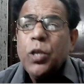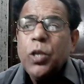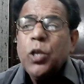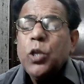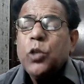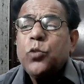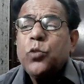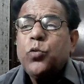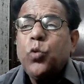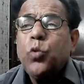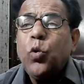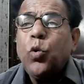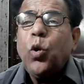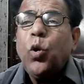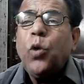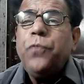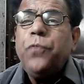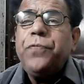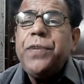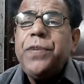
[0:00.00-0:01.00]

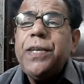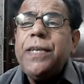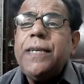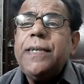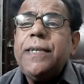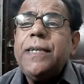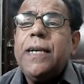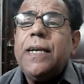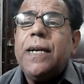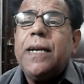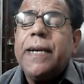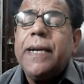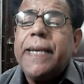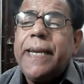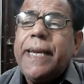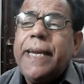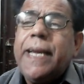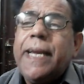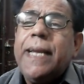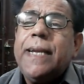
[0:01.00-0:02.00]
so we
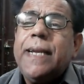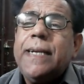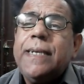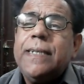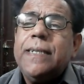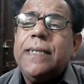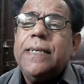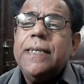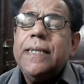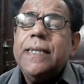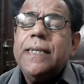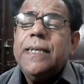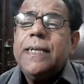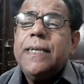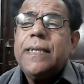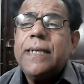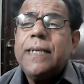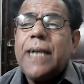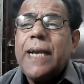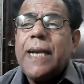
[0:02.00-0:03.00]
again
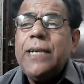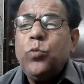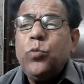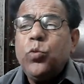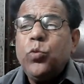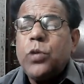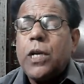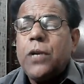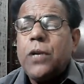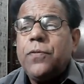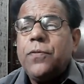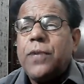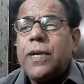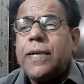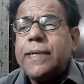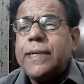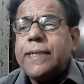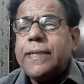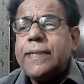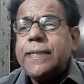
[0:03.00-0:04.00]
try to
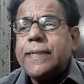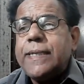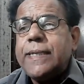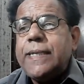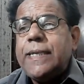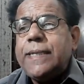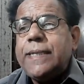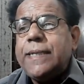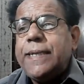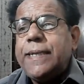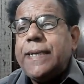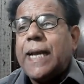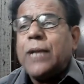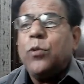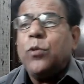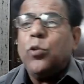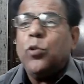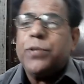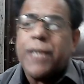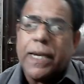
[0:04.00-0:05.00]
convert it in a
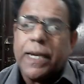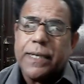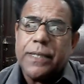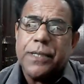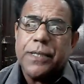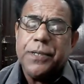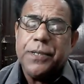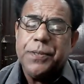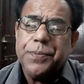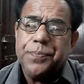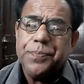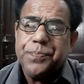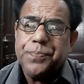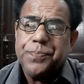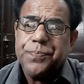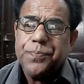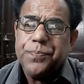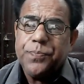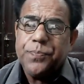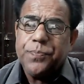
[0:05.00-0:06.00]
nanosecond.
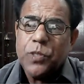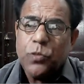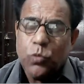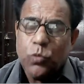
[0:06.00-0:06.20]
So